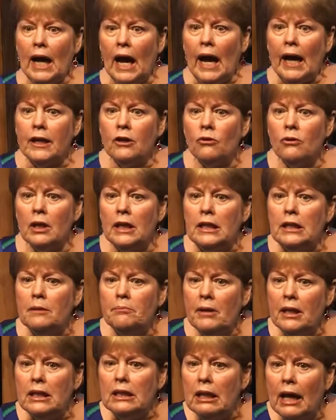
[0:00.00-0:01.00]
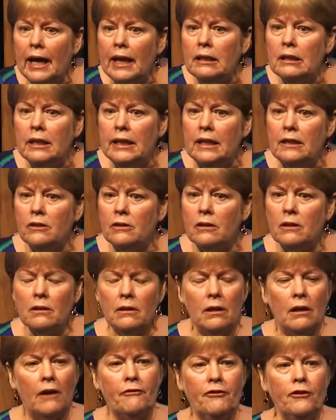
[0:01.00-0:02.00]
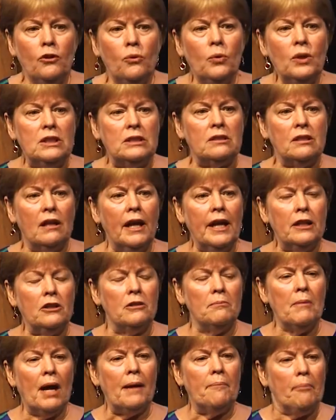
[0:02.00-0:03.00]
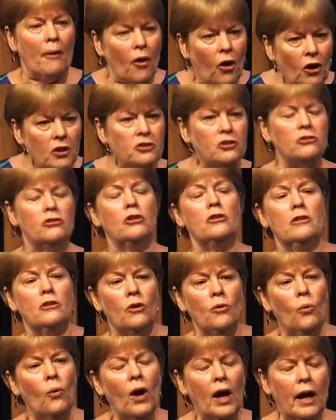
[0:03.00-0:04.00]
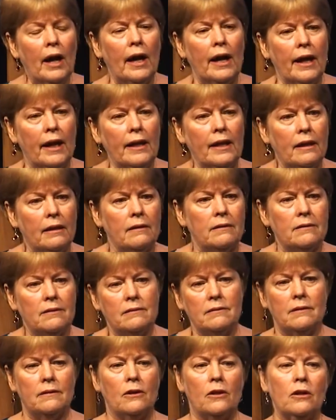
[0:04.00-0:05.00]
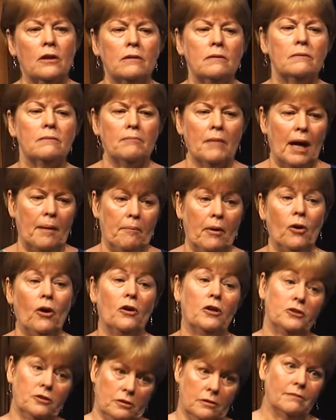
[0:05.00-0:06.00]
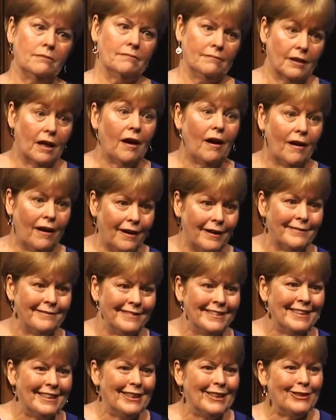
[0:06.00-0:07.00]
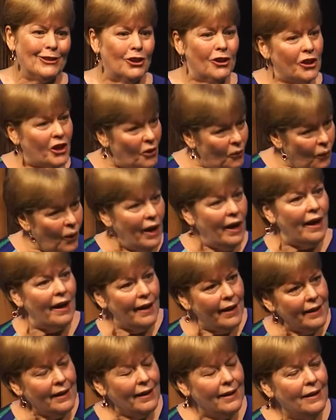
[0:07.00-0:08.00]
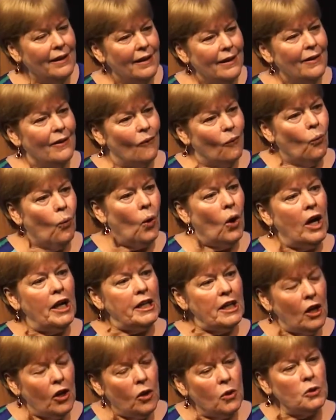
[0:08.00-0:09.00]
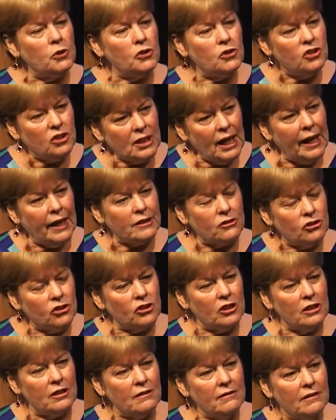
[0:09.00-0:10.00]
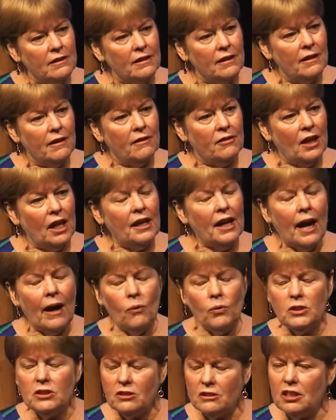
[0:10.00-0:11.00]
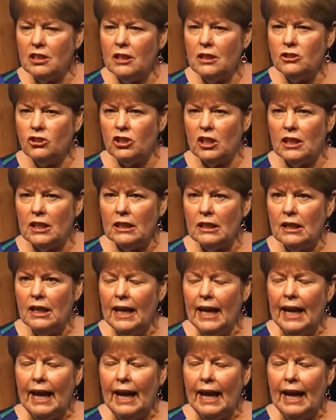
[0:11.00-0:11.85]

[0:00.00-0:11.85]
I agreed to be lay leader, a few weeks later, my boss took away, or my boss, God, took away one whole section that I was teaching.